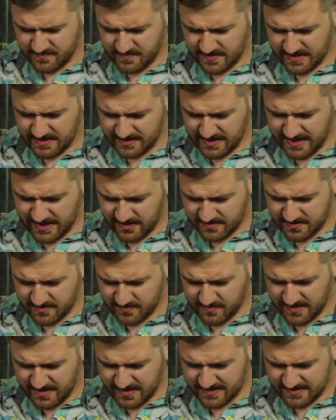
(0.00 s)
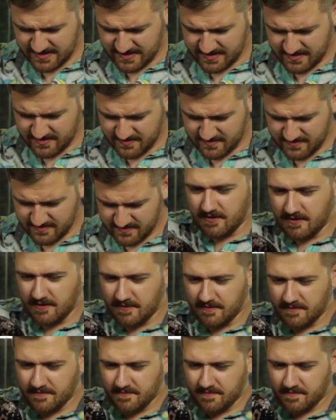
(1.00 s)
and ladle some things in.
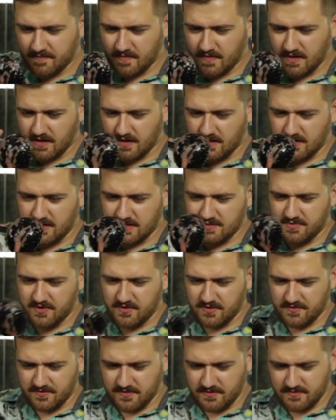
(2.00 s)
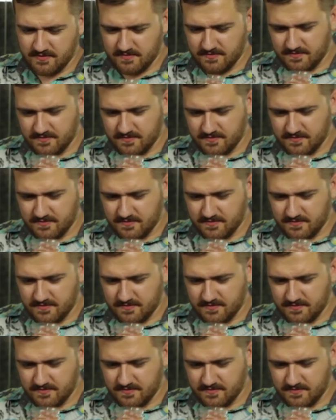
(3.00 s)
Oh, that's beautiful.